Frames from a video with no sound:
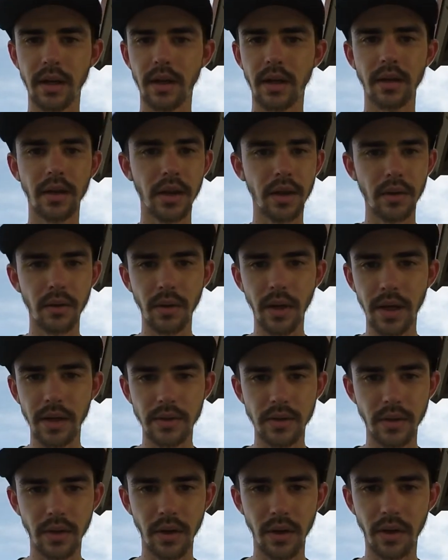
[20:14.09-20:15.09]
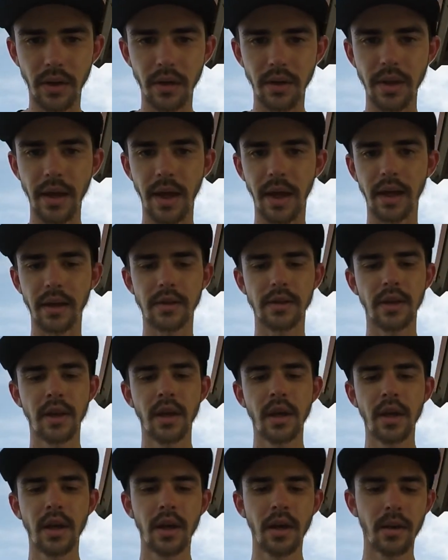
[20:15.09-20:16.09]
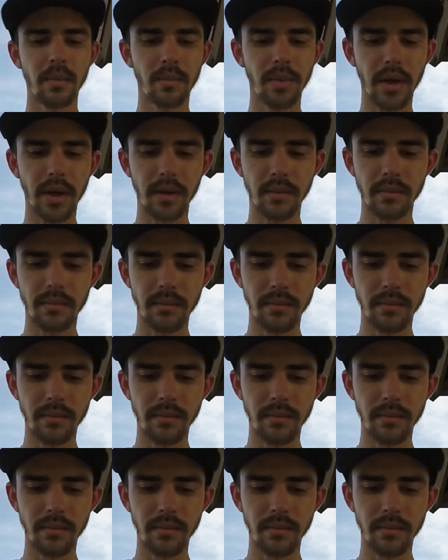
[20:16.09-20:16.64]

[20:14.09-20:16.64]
I'll let you guys look at all that, but